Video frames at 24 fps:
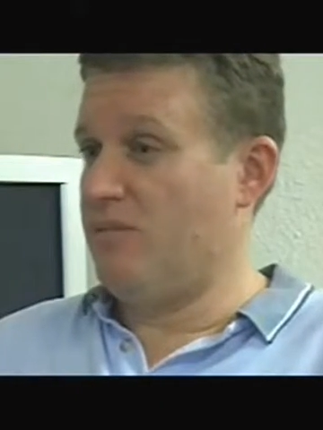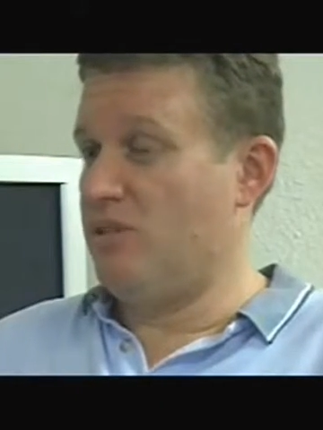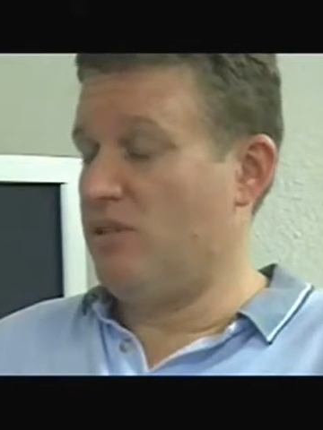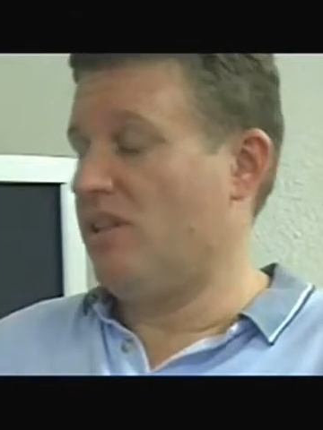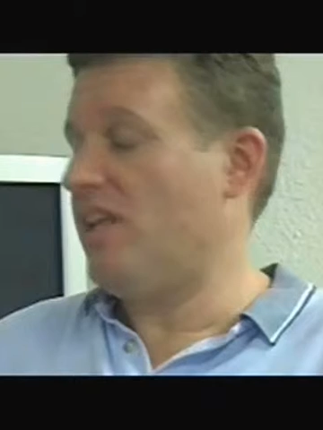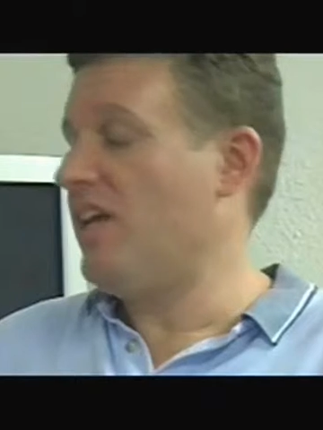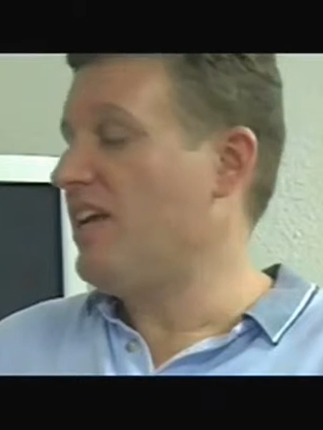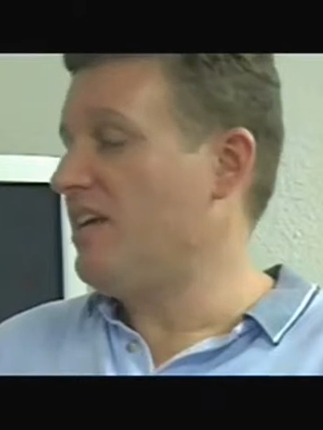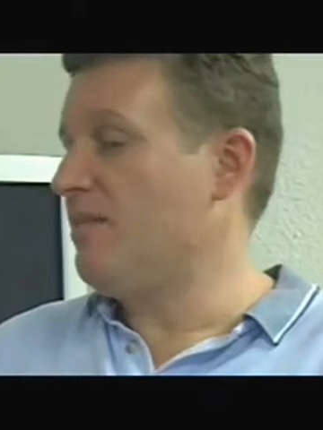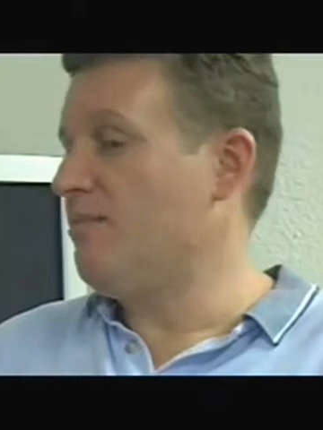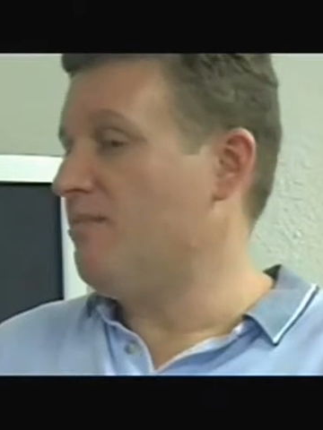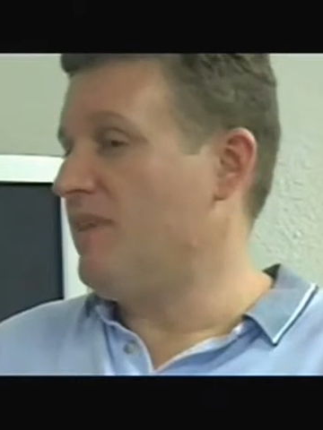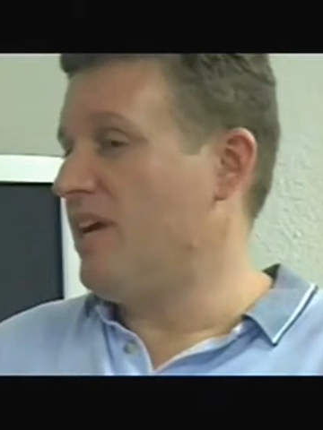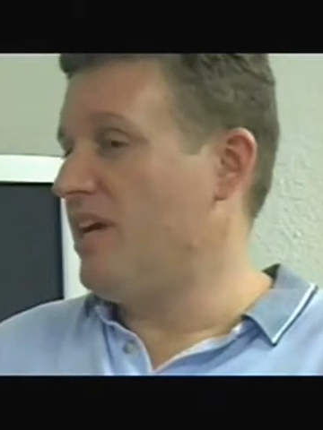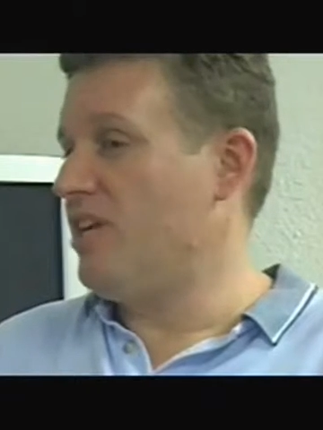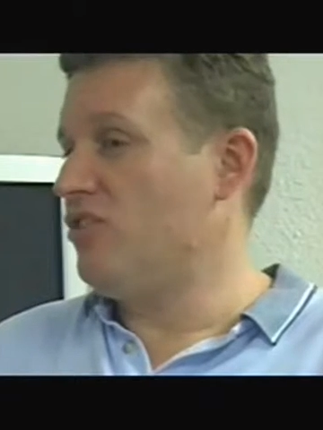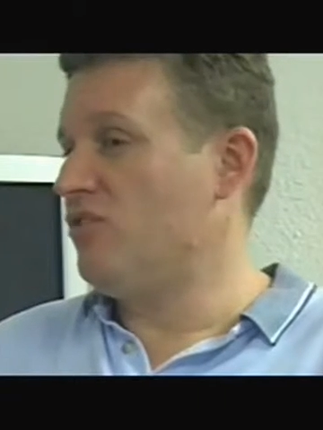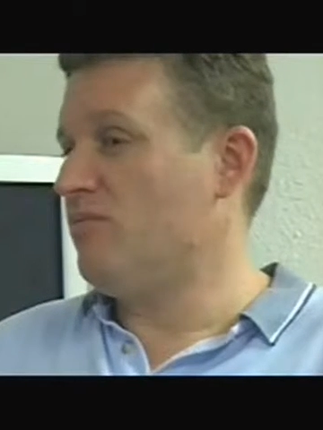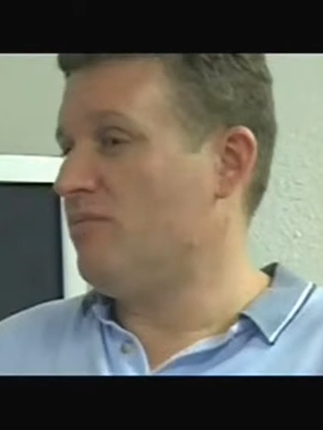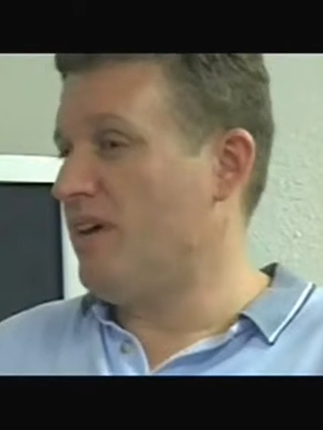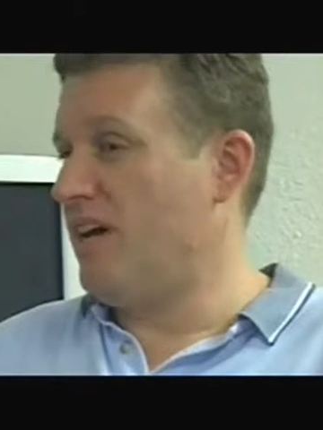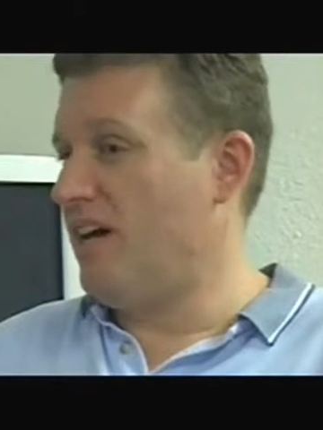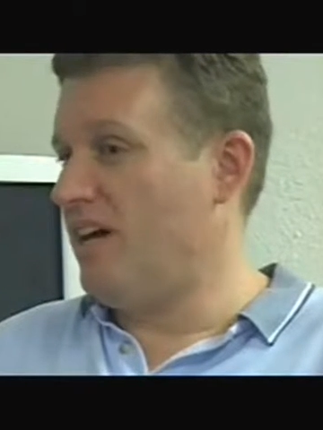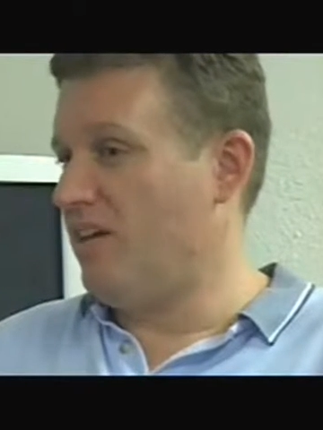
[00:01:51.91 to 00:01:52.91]
so they can
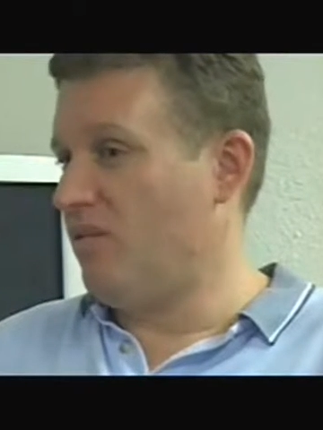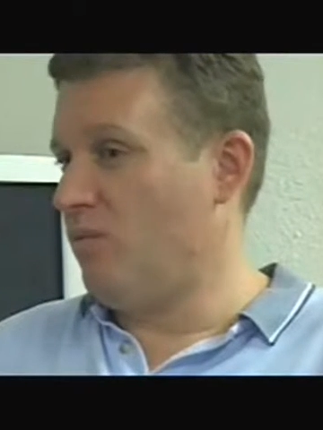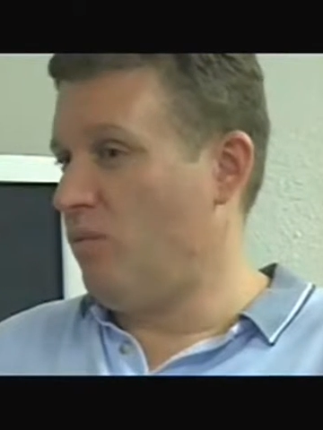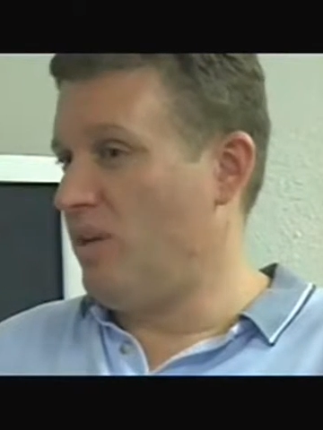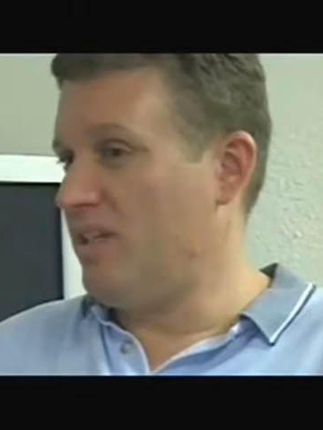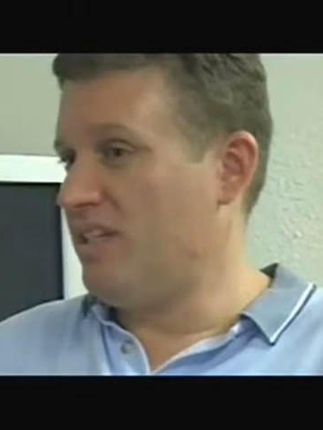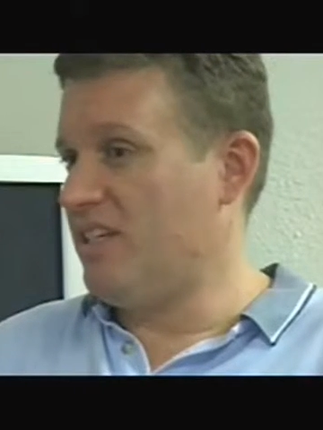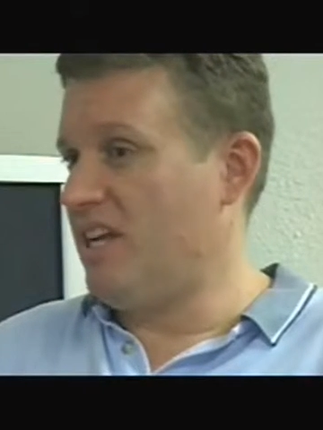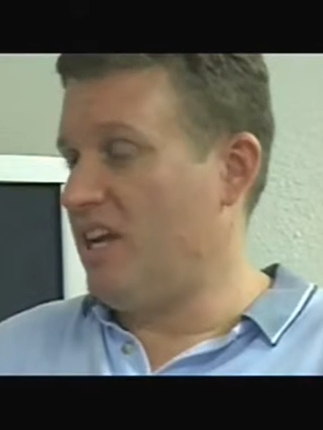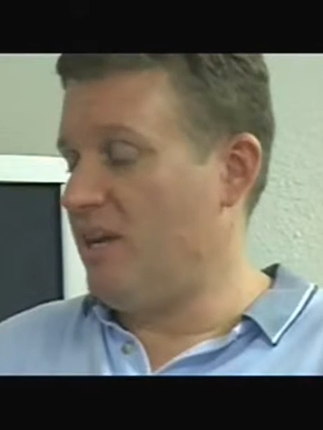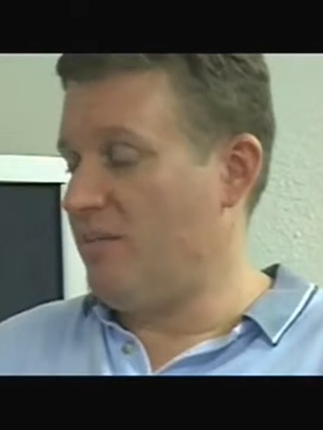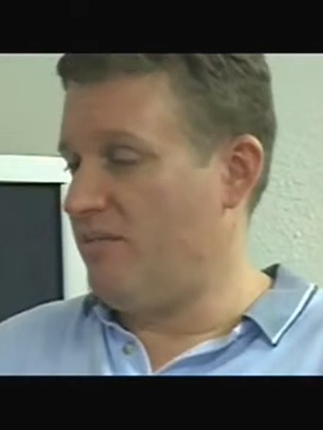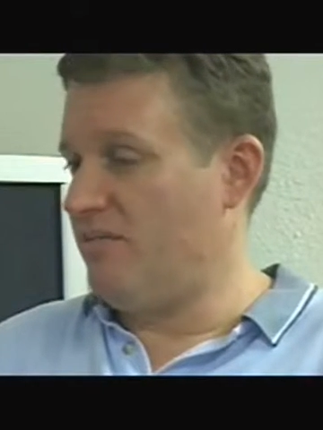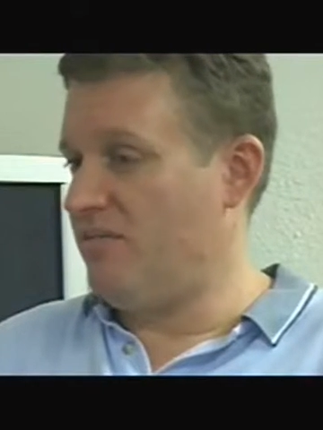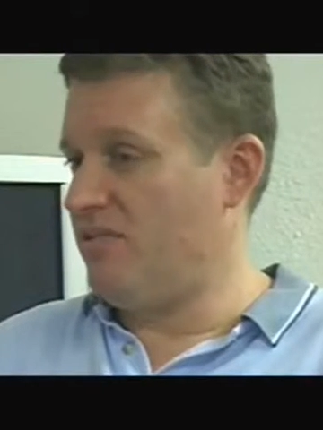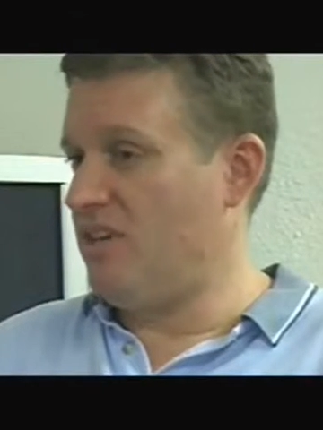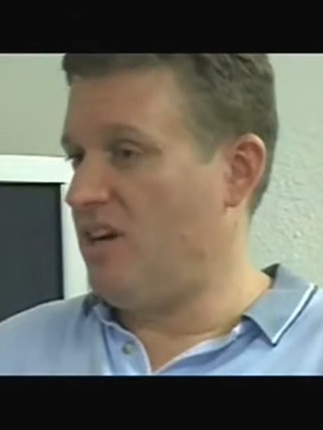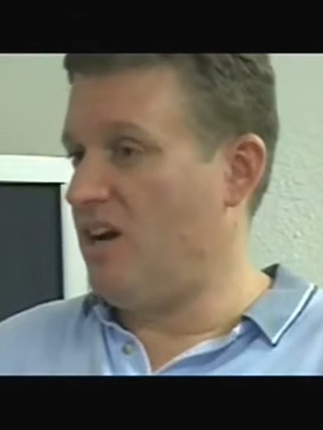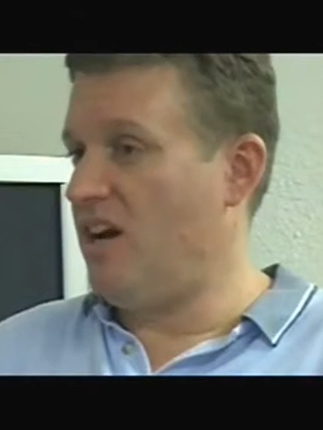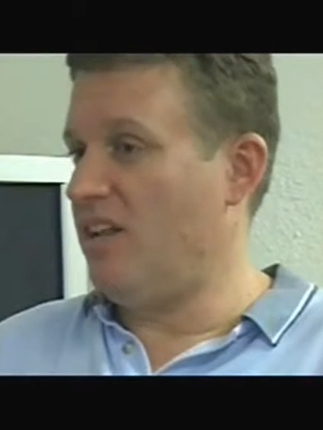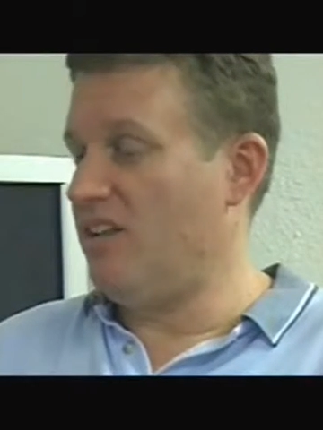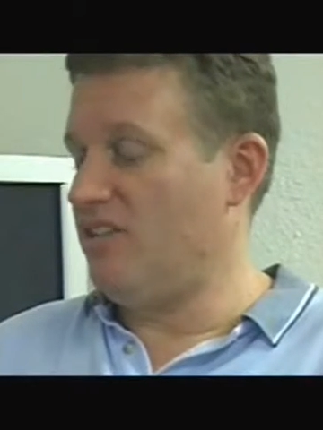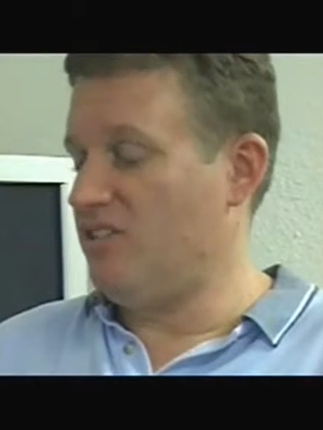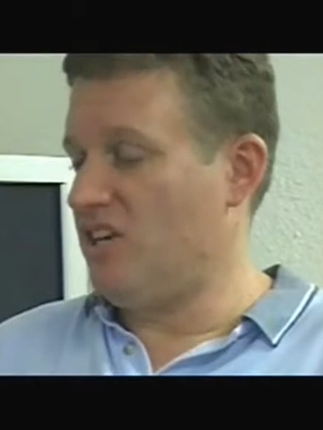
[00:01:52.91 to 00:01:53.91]
benchmark what type of
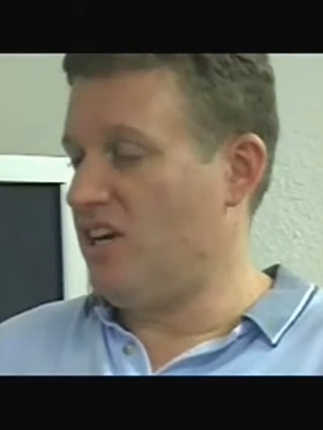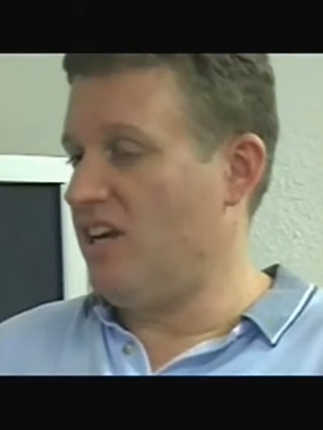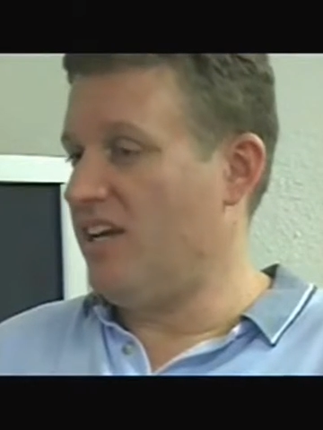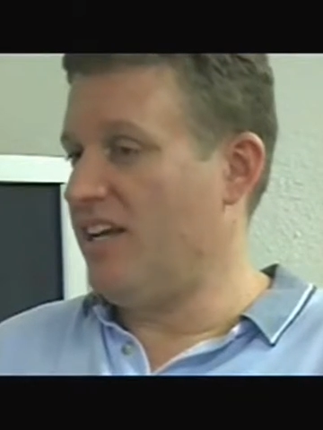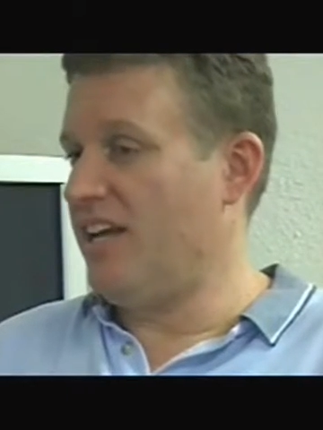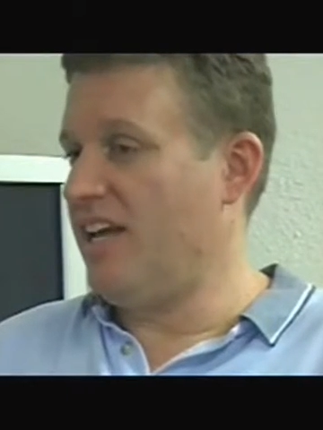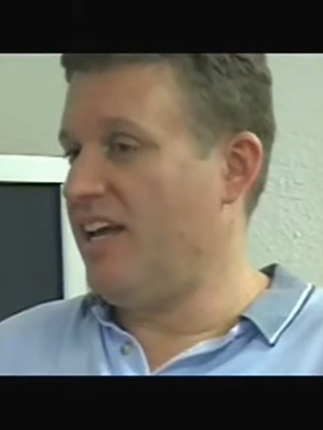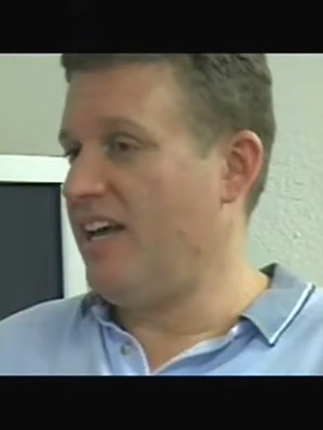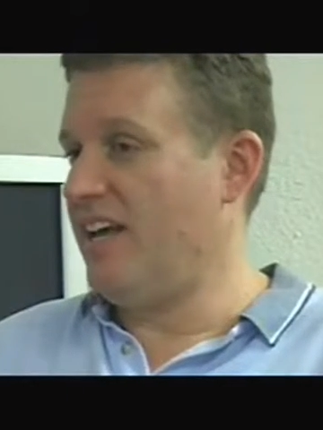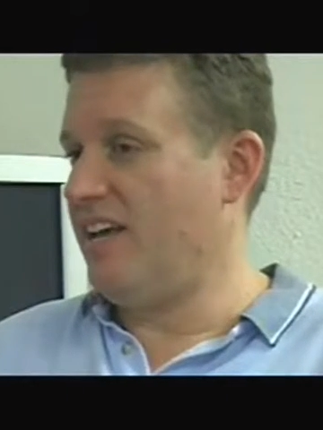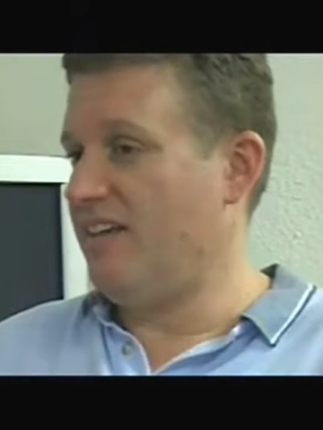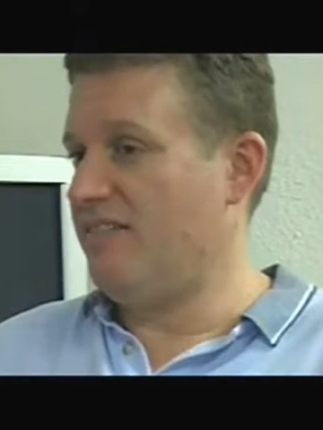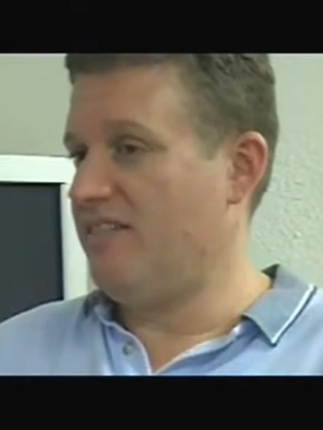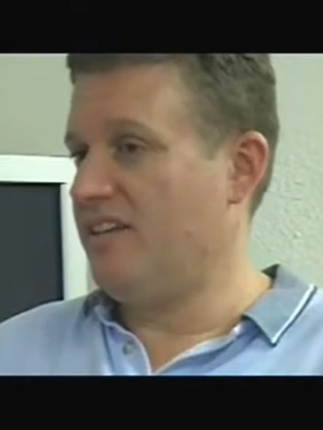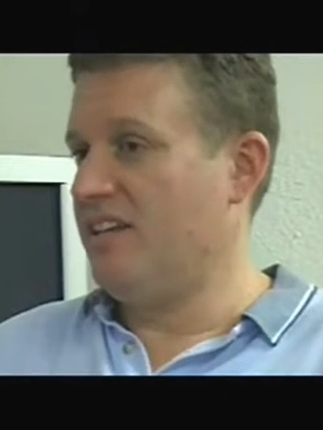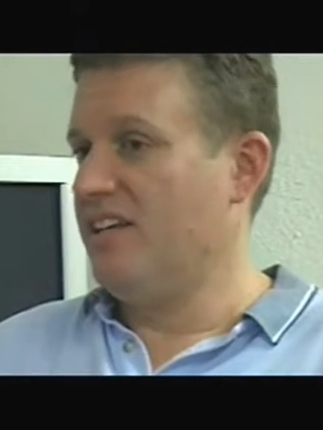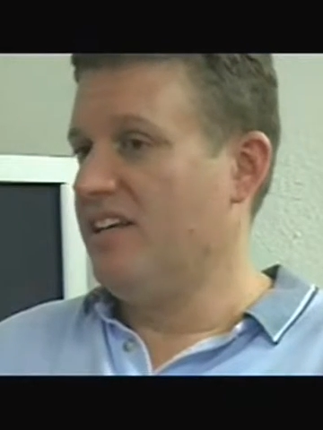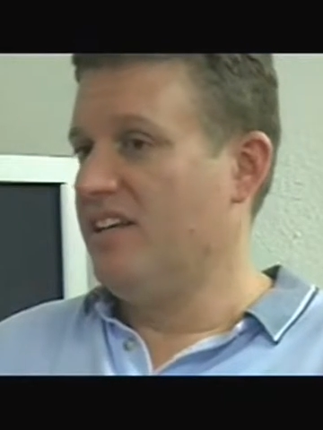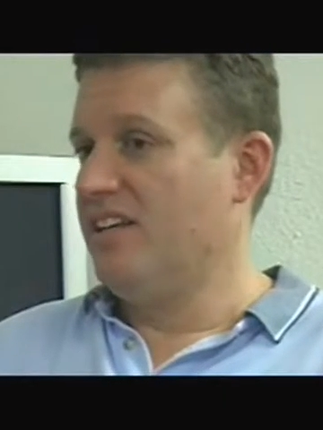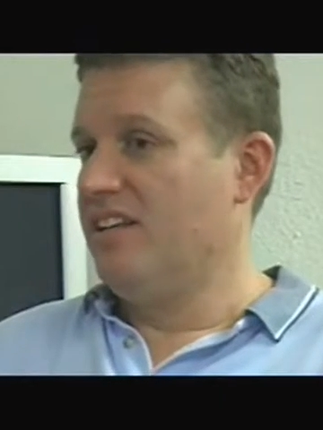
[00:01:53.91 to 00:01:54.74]
knowledge I have.